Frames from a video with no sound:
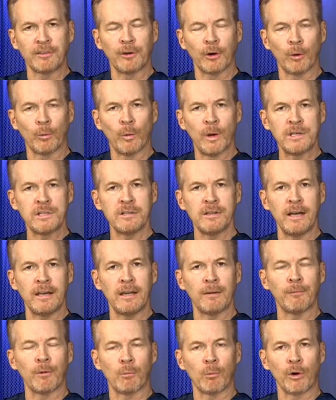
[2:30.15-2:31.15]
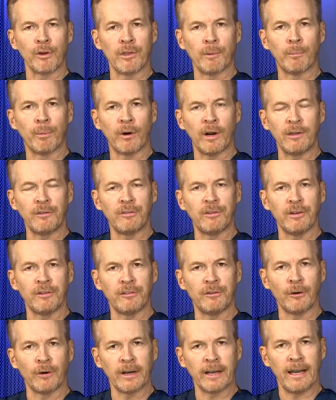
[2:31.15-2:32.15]
they're originating from where the brace is
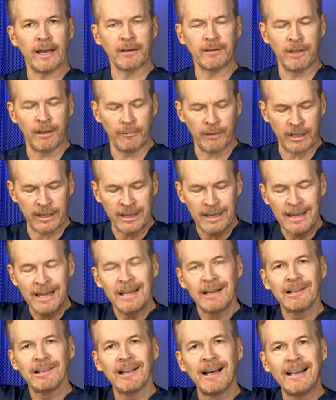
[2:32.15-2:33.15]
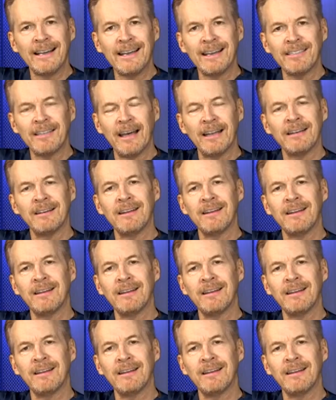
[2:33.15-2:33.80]
during activity, letting that